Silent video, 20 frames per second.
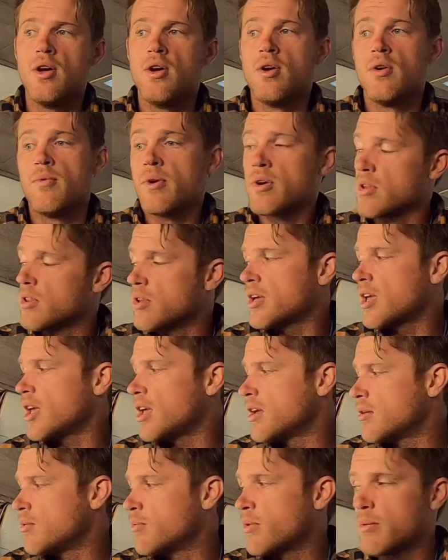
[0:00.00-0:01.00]
We're
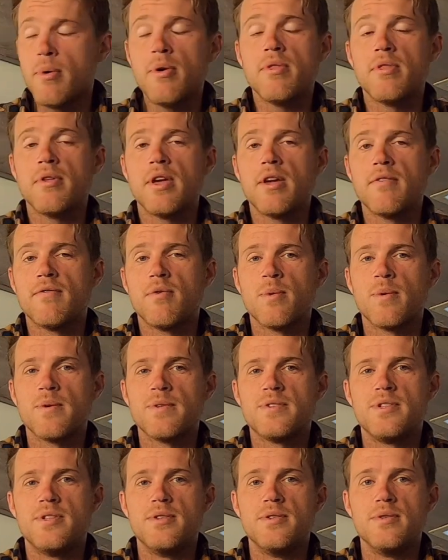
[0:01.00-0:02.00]
both looking
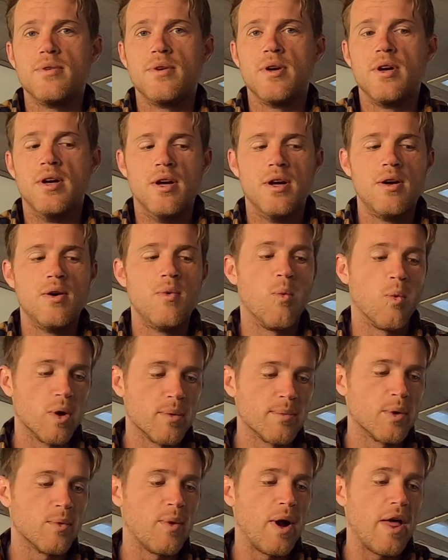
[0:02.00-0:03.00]
forward to
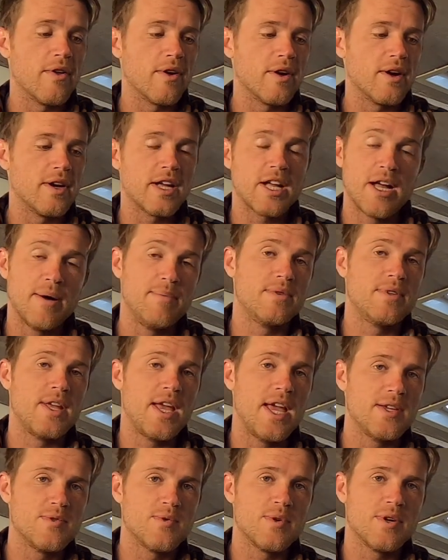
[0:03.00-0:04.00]
warmer weather in a couple
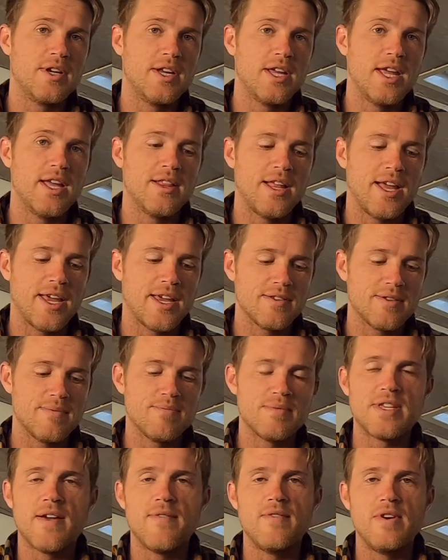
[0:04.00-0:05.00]
days. We're gonna get like some
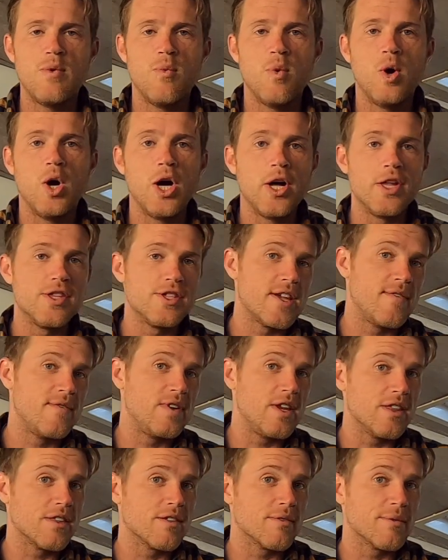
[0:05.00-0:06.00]
71,
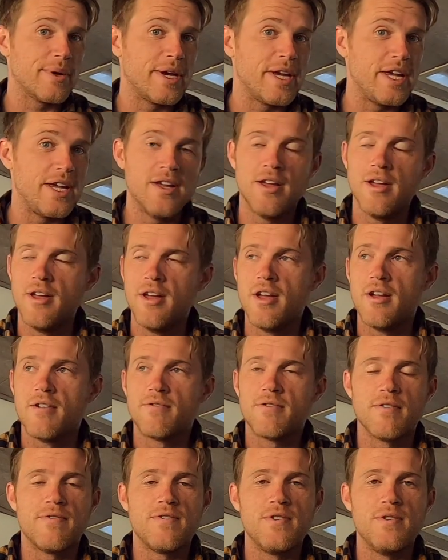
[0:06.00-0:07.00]
73
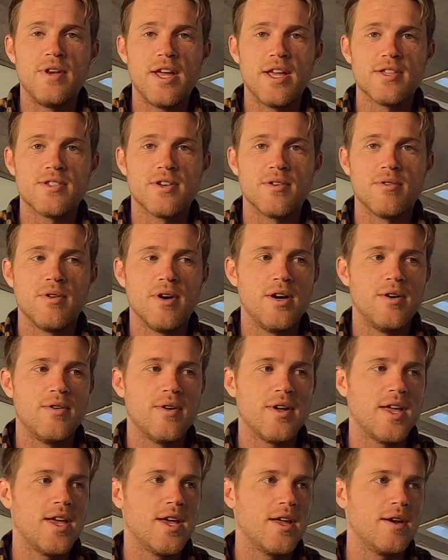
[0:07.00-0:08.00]
for a few days in a row,
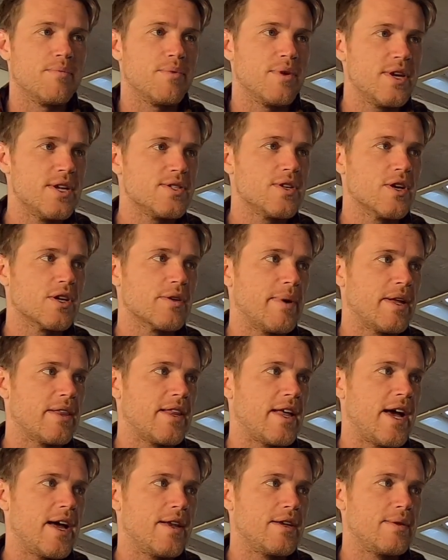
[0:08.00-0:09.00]
and pretty stoked about
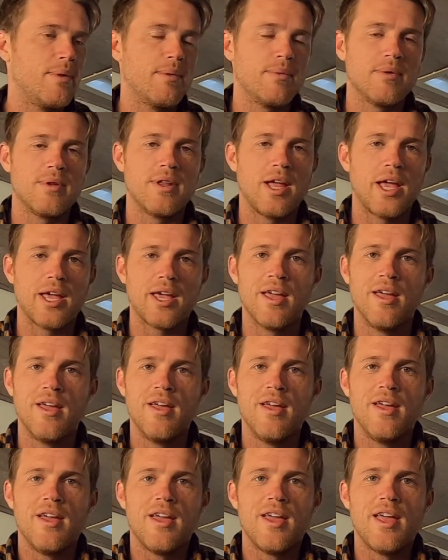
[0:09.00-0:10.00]
that, to be able to like
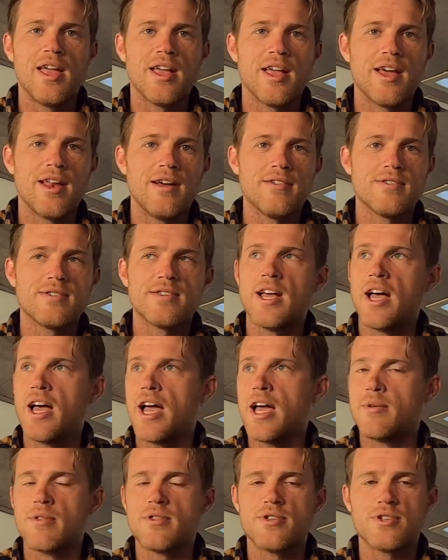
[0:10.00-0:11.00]
hang out
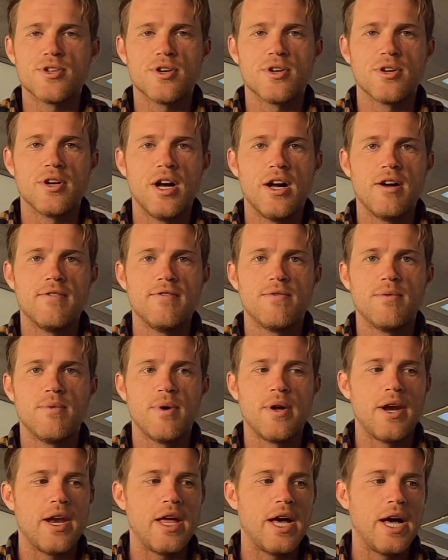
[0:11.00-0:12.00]
outside with the shirt off,
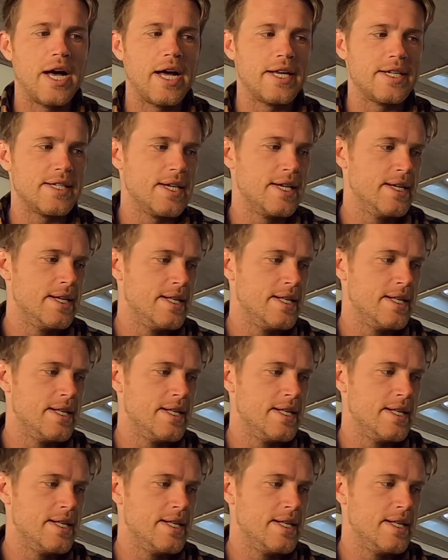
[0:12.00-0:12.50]
whatnot.